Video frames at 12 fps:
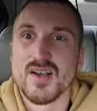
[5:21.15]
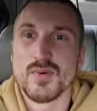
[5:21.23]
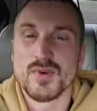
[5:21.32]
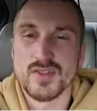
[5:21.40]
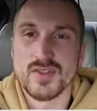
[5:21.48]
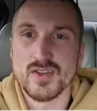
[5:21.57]

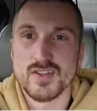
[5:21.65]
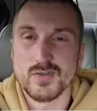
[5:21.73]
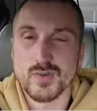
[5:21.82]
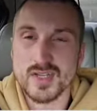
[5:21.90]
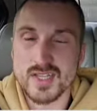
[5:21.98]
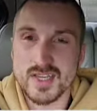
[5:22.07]
with the
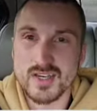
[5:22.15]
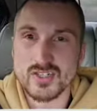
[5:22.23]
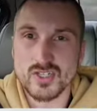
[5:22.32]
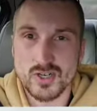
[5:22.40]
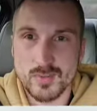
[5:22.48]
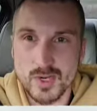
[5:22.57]
3-liter
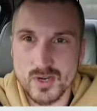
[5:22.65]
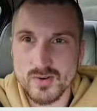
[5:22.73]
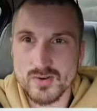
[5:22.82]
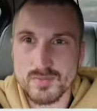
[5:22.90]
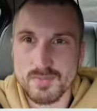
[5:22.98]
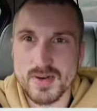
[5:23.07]
turbo,
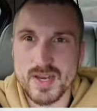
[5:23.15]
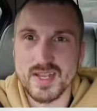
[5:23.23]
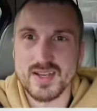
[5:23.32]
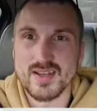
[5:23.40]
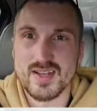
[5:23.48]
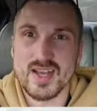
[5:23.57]
but
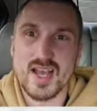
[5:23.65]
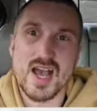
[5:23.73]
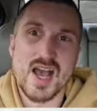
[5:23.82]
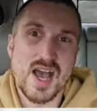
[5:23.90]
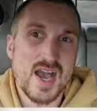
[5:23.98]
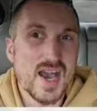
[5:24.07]

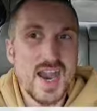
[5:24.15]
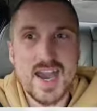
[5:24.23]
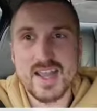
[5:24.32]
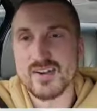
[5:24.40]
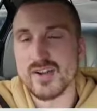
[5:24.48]
I don't know,